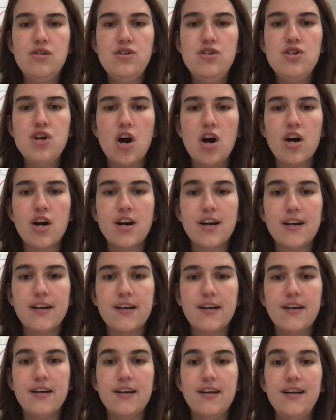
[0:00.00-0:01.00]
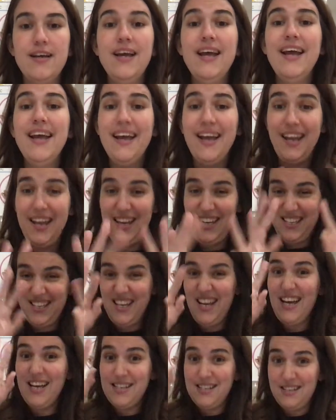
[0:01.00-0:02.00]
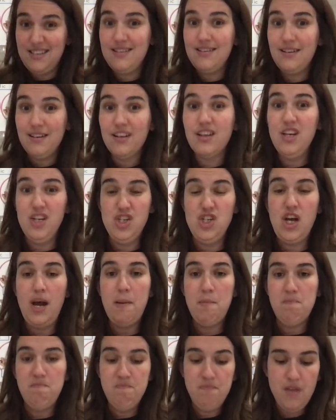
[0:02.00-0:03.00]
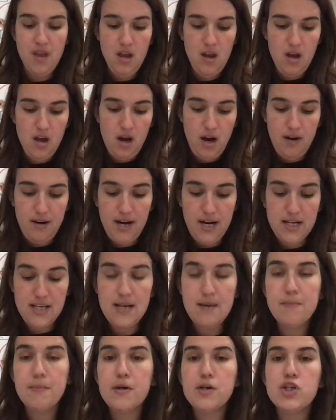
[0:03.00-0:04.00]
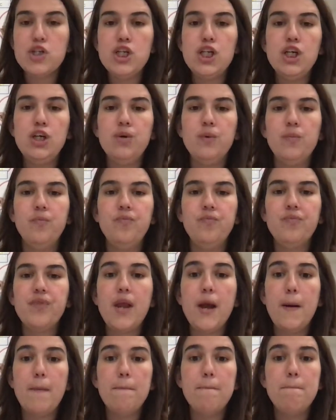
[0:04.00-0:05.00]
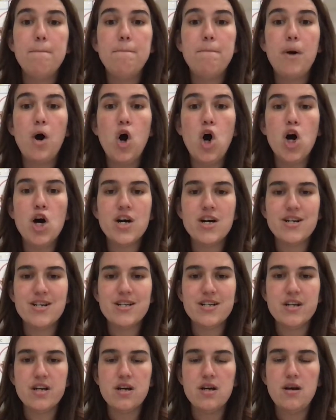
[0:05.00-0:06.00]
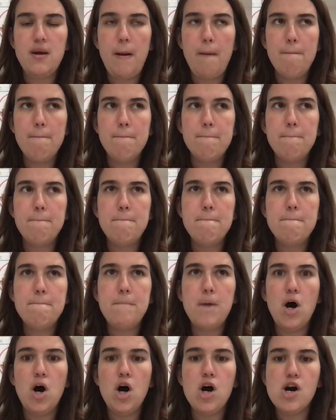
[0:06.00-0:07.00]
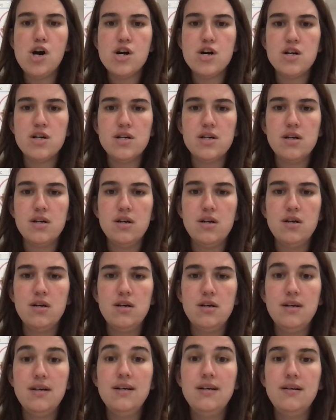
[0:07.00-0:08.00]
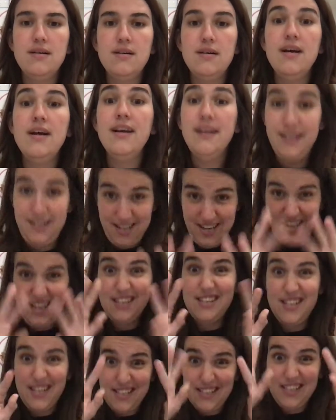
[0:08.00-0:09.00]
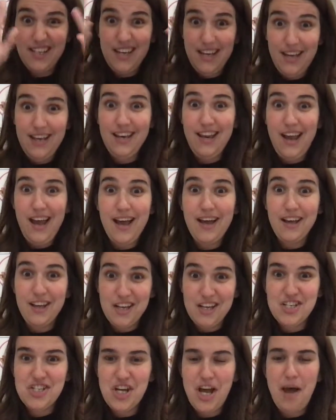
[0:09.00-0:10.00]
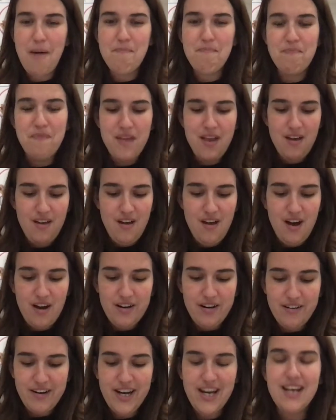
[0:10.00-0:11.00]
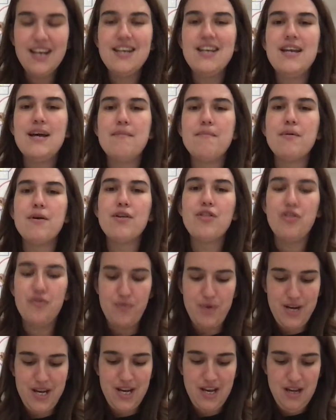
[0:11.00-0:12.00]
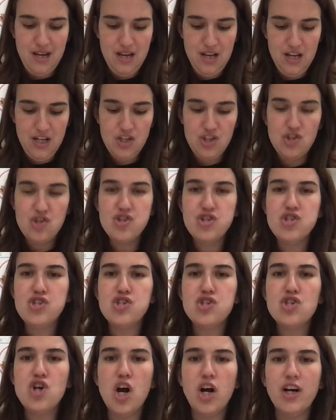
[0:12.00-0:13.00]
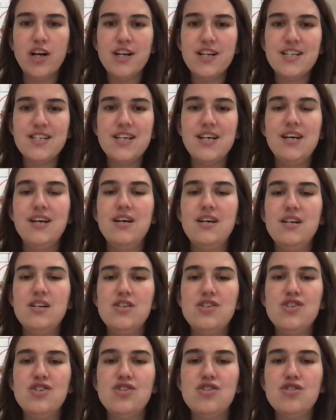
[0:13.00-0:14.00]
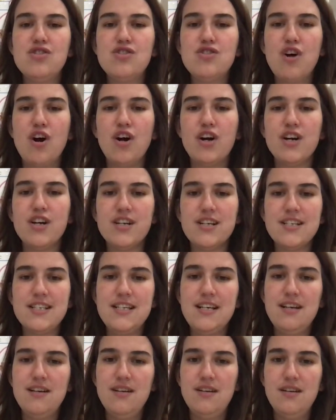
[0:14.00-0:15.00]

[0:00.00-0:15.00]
dark. It does. Good job. All right, number two, barn, barn. It does again, yeah, good job. All right, number three, start, start.